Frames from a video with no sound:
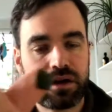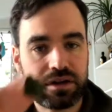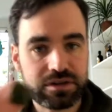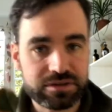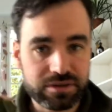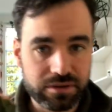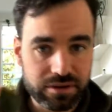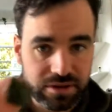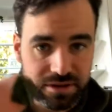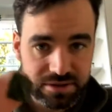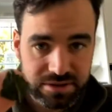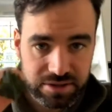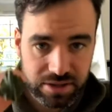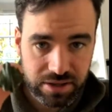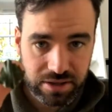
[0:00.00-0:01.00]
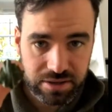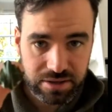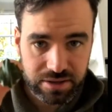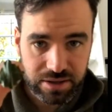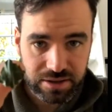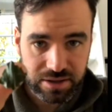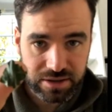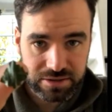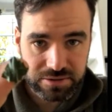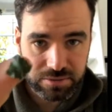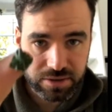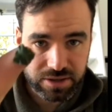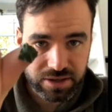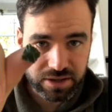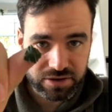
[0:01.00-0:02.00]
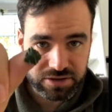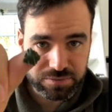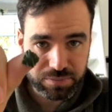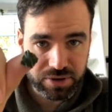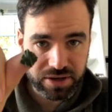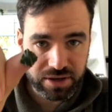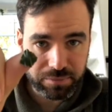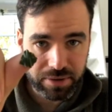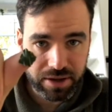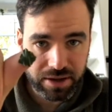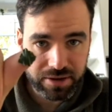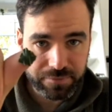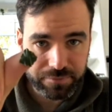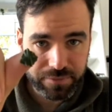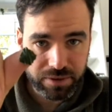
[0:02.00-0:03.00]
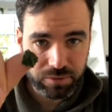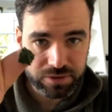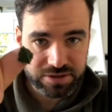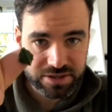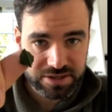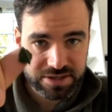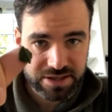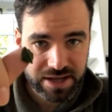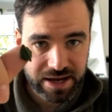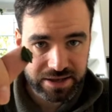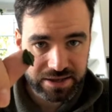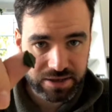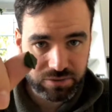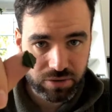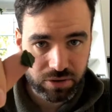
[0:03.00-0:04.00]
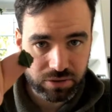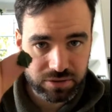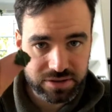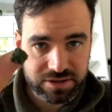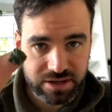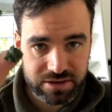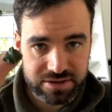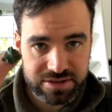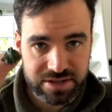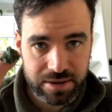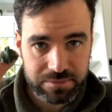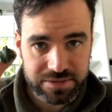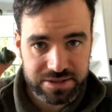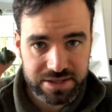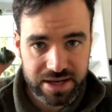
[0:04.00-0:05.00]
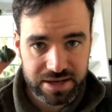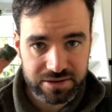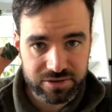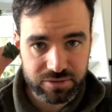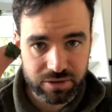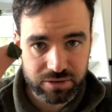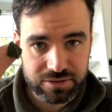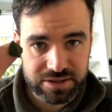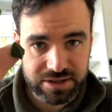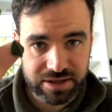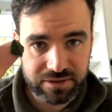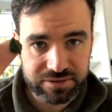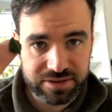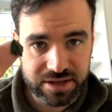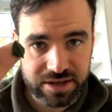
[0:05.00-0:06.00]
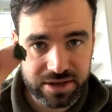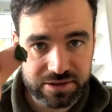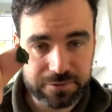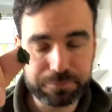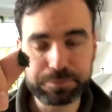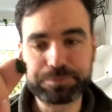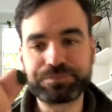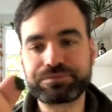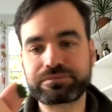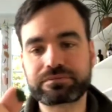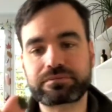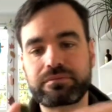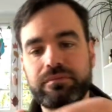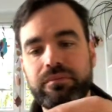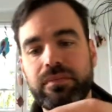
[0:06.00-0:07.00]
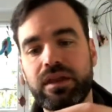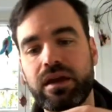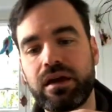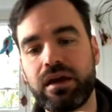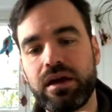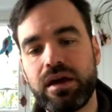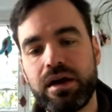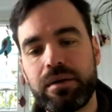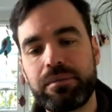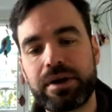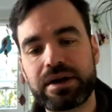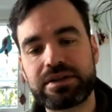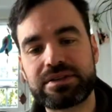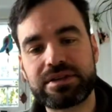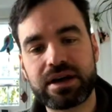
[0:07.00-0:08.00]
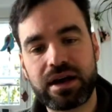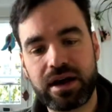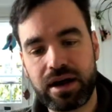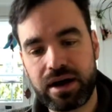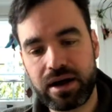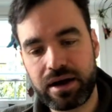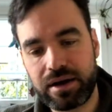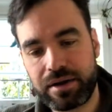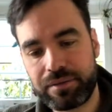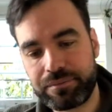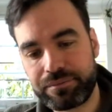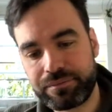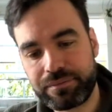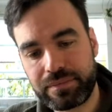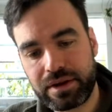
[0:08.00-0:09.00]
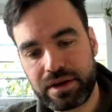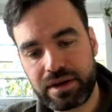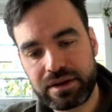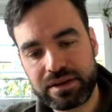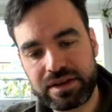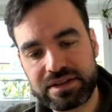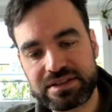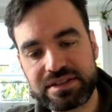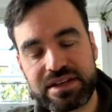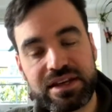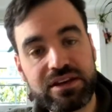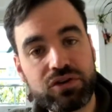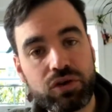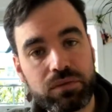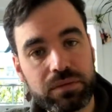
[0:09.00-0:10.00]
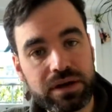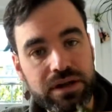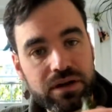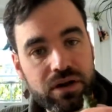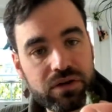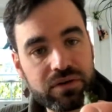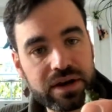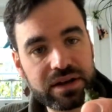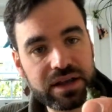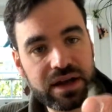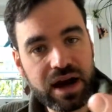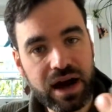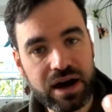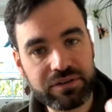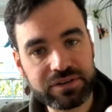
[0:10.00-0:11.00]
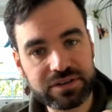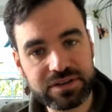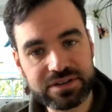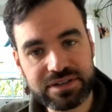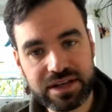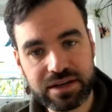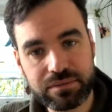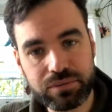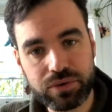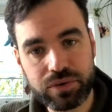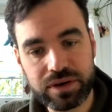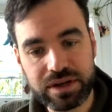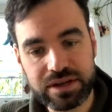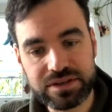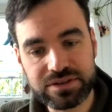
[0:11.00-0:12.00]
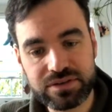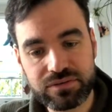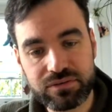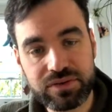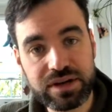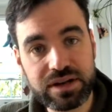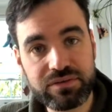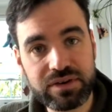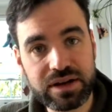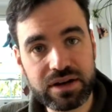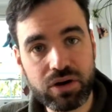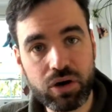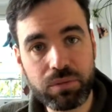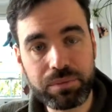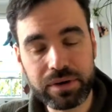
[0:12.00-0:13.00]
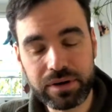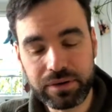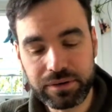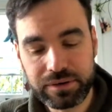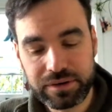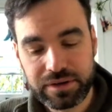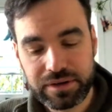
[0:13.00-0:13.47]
So you can see that this one here is pretty big. It was a slightly rolled, there are some slightly rolled leaves in it. But this tea normally already after the second brewing is really, really open.